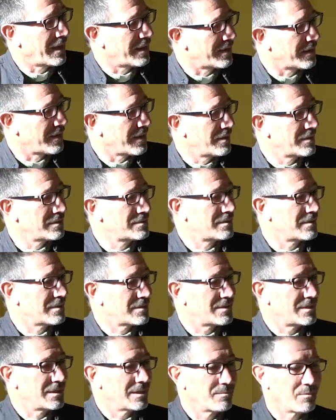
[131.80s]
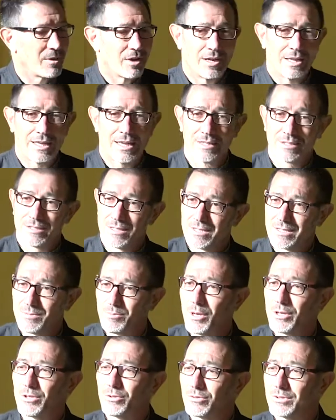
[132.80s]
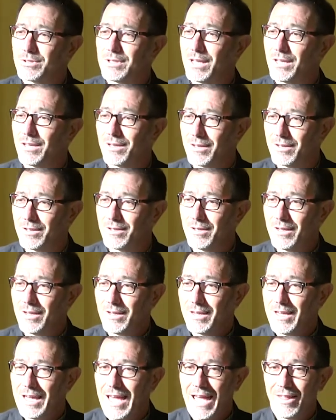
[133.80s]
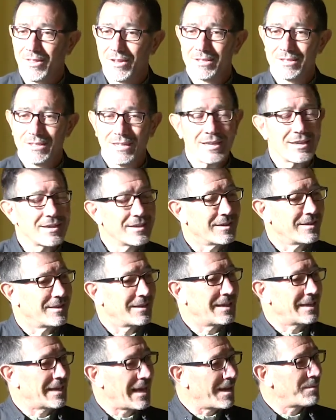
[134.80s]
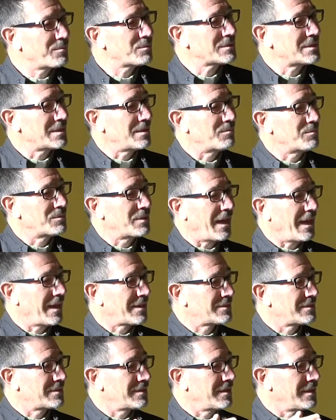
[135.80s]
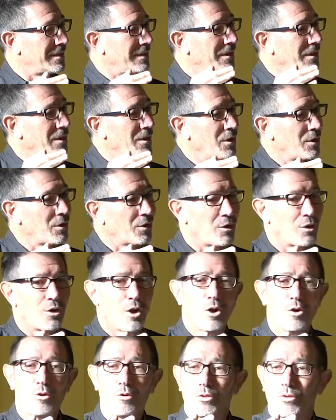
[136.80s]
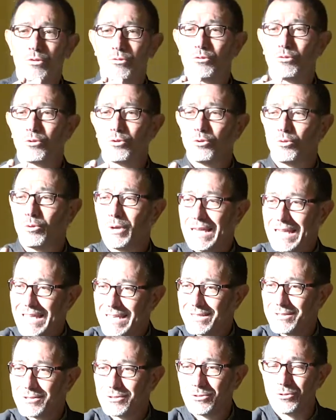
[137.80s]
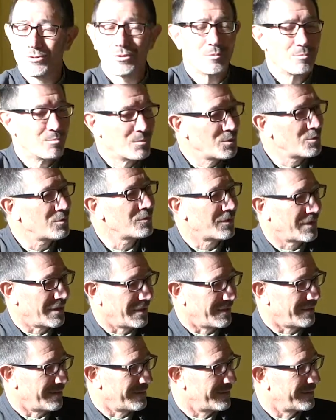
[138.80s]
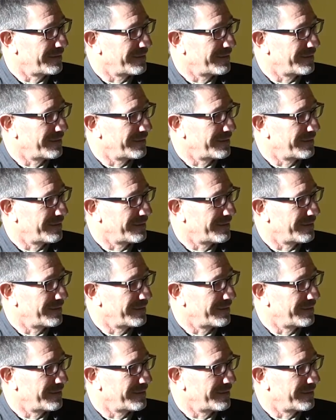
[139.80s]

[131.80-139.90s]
out and he goes to the cinema and he gets this special ticket. And the ticket enables him to actually go through into the movie